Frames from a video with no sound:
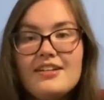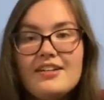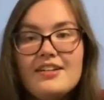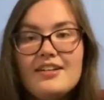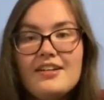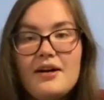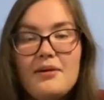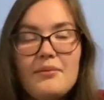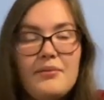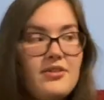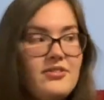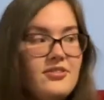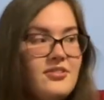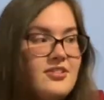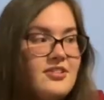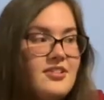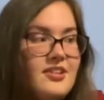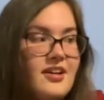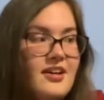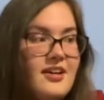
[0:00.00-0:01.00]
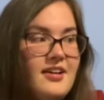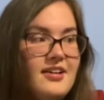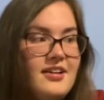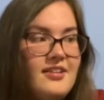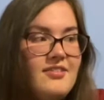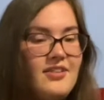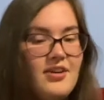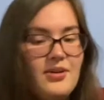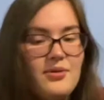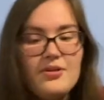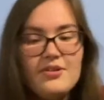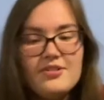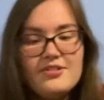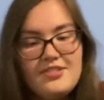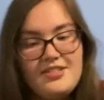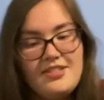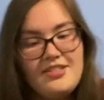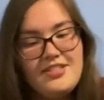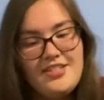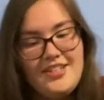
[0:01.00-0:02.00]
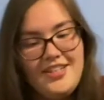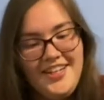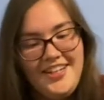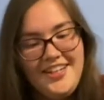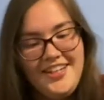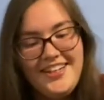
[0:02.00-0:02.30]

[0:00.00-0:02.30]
a monster if I wanted to.